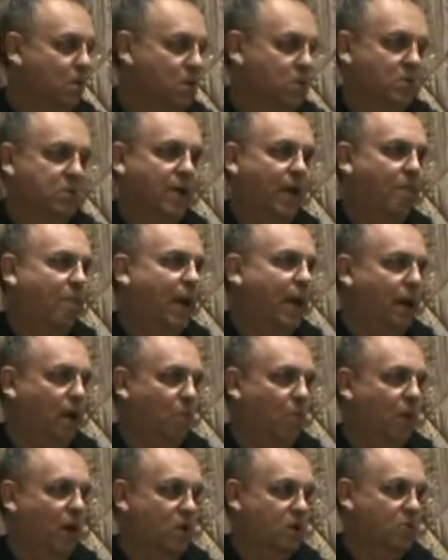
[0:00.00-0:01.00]
sit back and
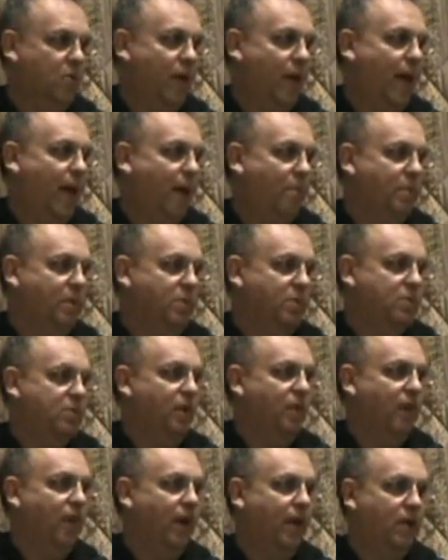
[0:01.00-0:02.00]
watch what happens. Your
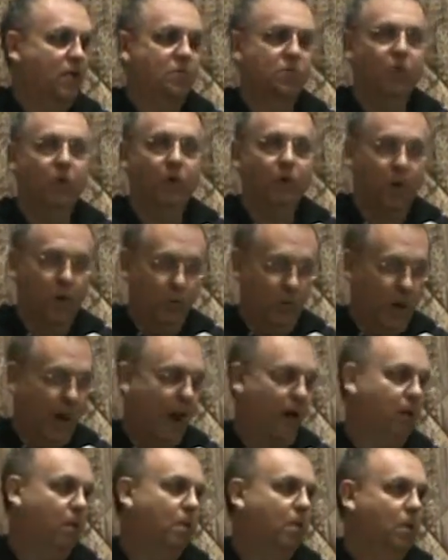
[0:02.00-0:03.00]
values is going to go down.
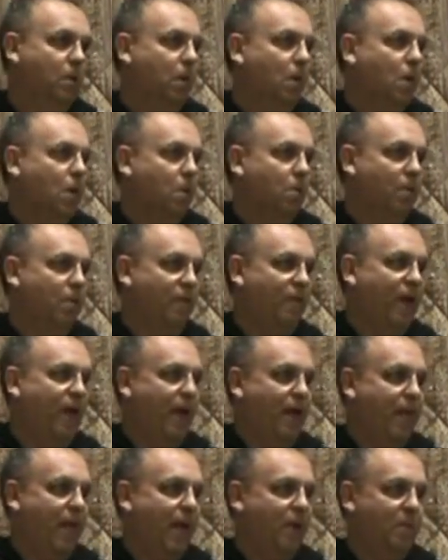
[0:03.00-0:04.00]
We've had
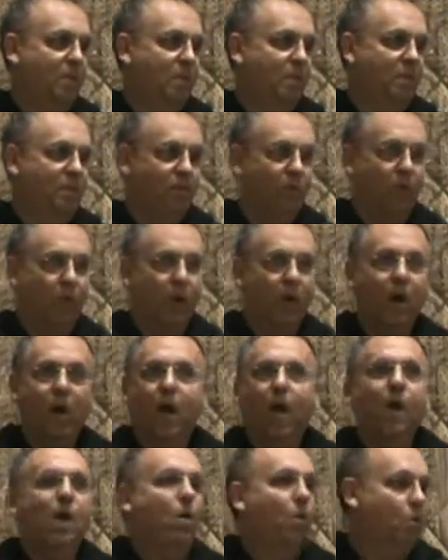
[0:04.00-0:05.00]
it happen before.
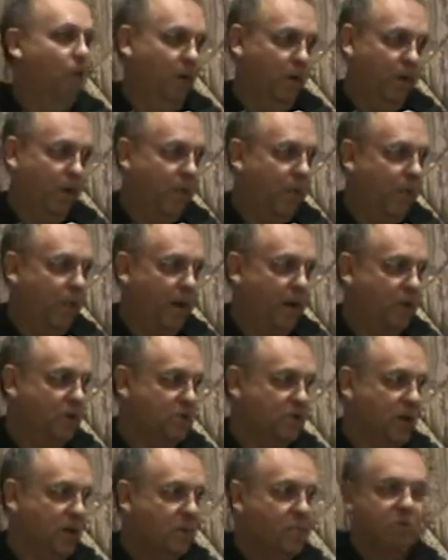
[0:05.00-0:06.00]
Will it create
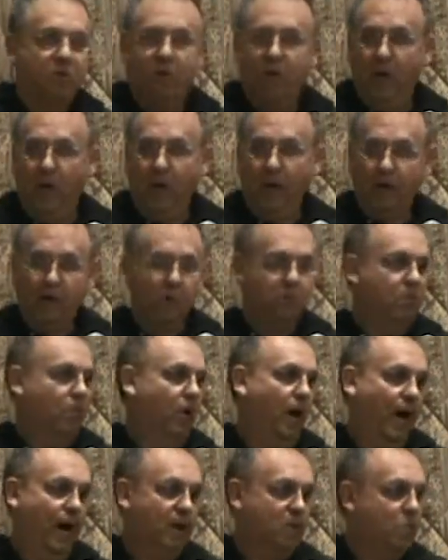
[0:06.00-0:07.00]
jobs? Yes.
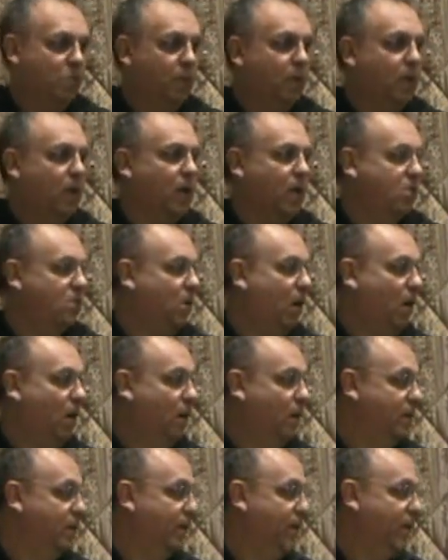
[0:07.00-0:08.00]
Last week I saw
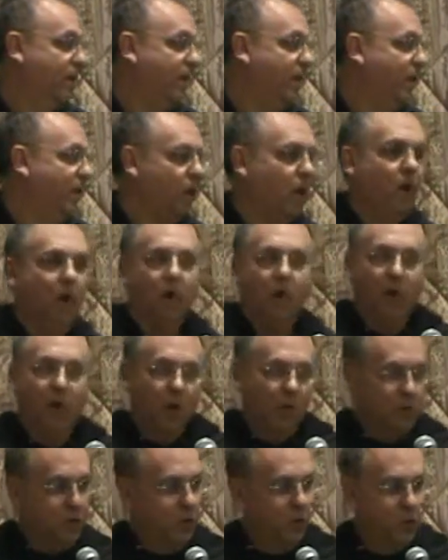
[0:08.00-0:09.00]
on the TV
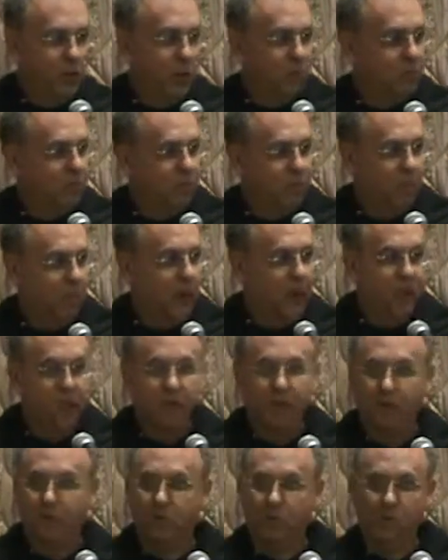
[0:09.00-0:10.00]
two girls from
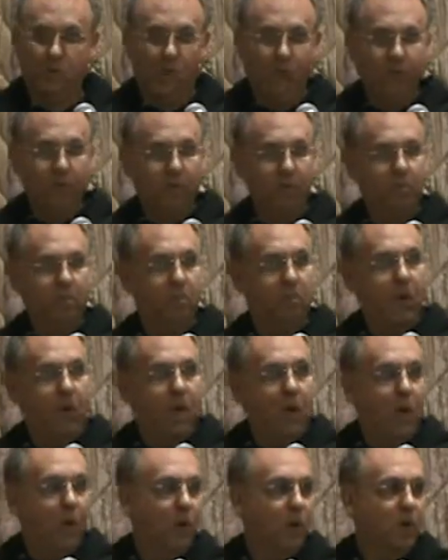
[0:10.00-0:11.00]
Rochester, one from
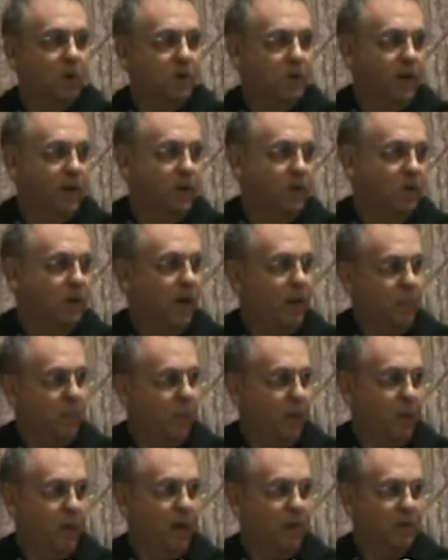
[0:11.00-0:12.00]
Horseheads, got
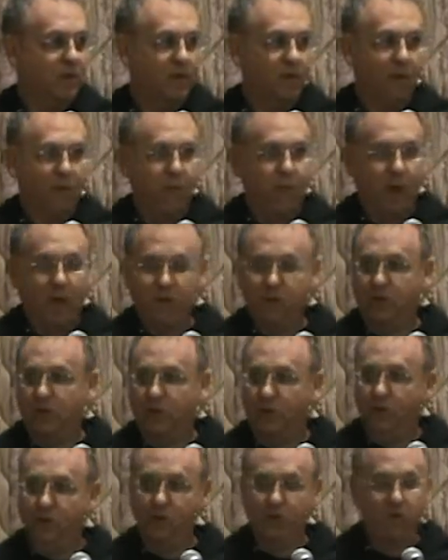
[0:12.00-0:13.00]
arrested for
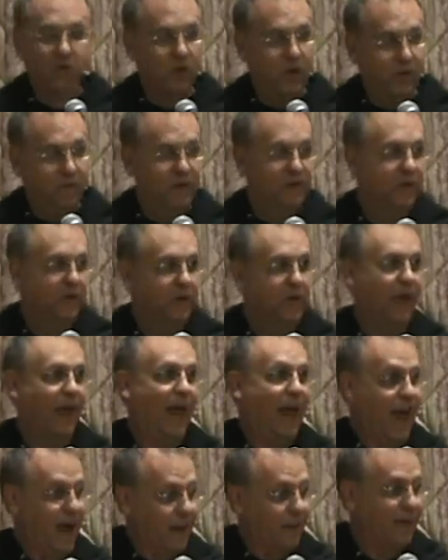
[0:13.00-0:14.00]
prostituting servicing the
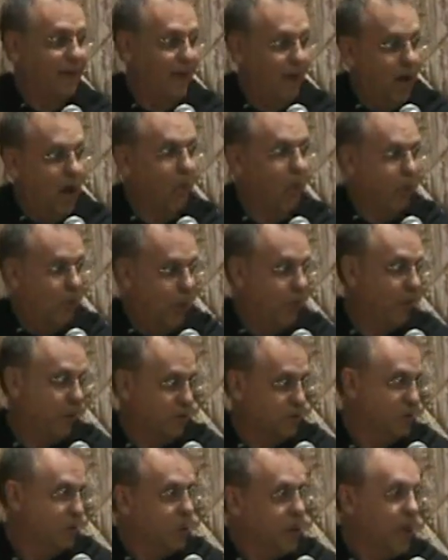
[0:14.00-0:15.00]
out-of-town
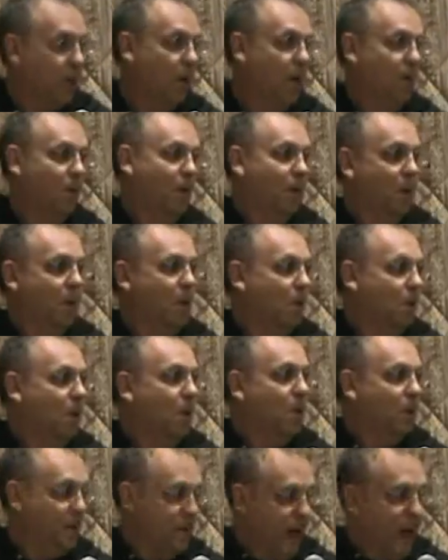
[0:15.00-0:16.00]
workers.
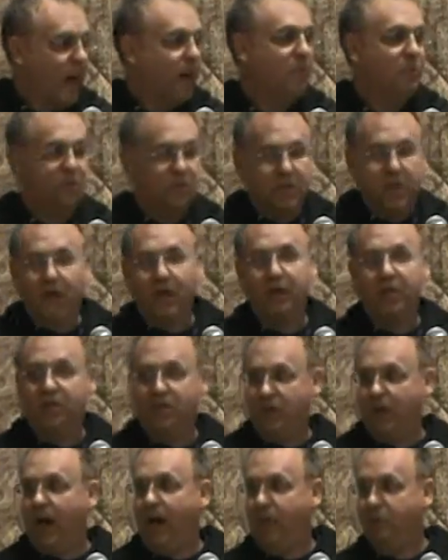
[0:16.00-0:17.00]
90% of the
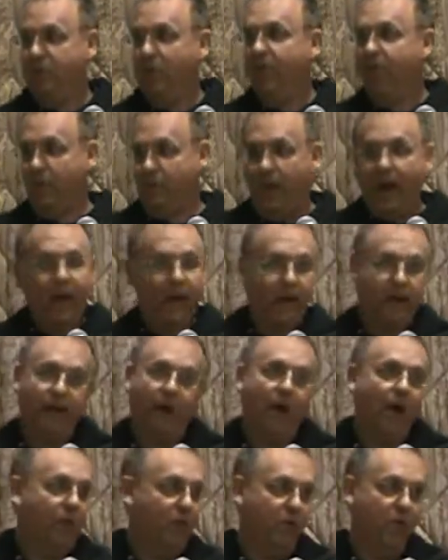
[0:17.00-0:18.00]
jobs that out of
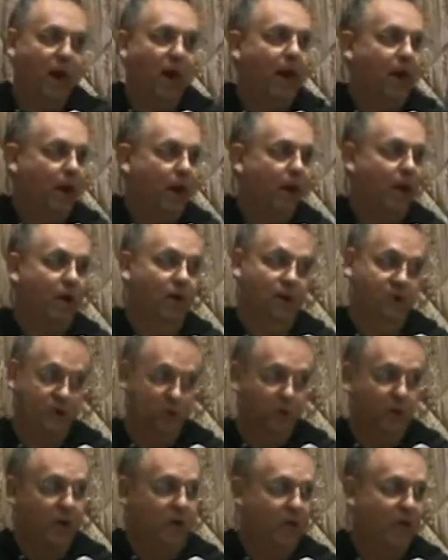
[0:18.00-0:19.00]
town are not here unless
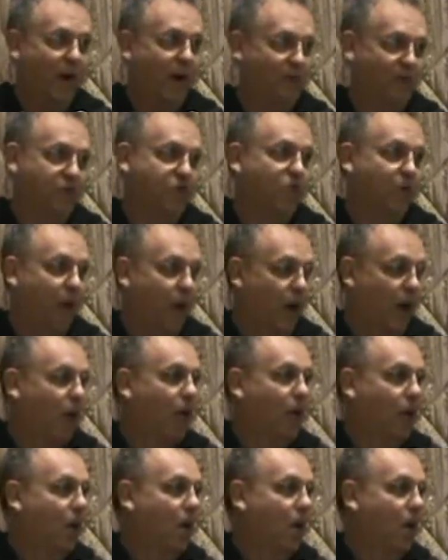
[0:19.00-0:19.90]
you want to drive a truck.